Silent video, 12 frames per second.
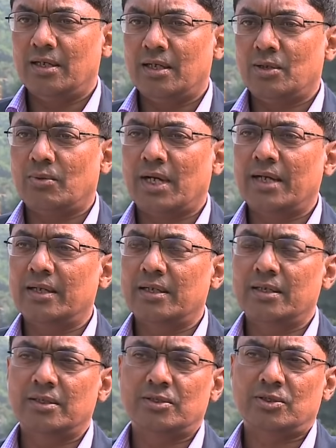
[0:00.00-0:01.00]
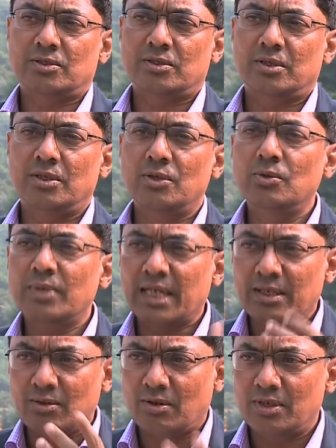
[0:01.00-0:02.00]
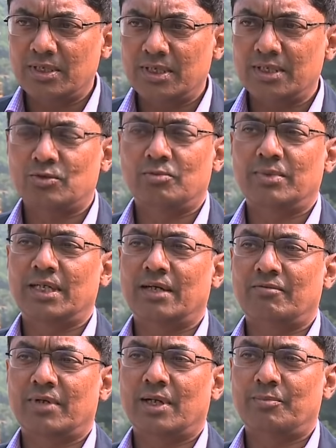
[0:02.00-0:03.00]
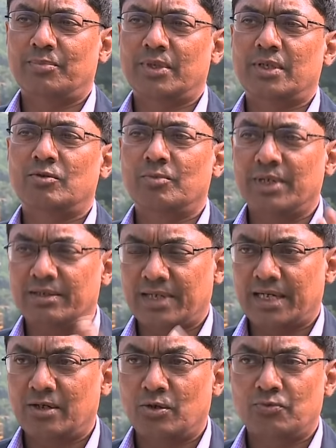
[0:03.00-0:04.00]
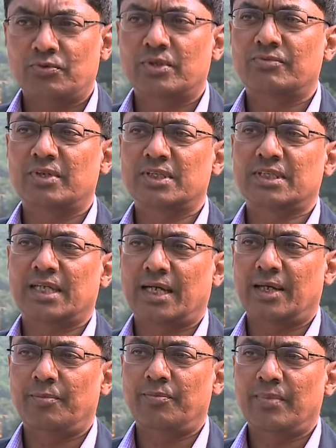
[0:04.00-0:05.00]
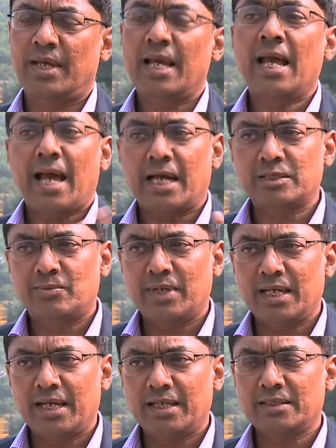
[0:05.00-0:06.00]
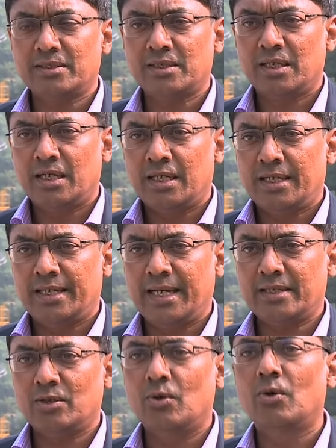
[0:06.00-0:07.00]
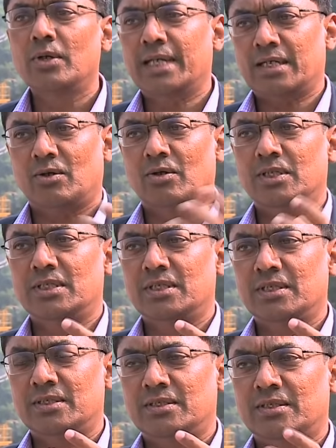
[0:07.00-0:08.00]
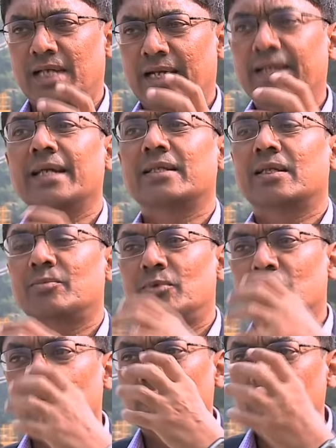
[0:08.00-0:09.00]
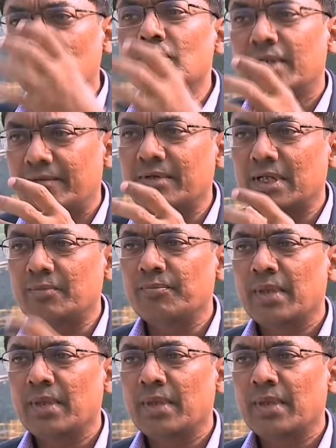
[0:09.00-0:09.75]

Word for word: requires new technologies to be developed, to be tried out for the first time, as well as take the old technologies and take them to a new level.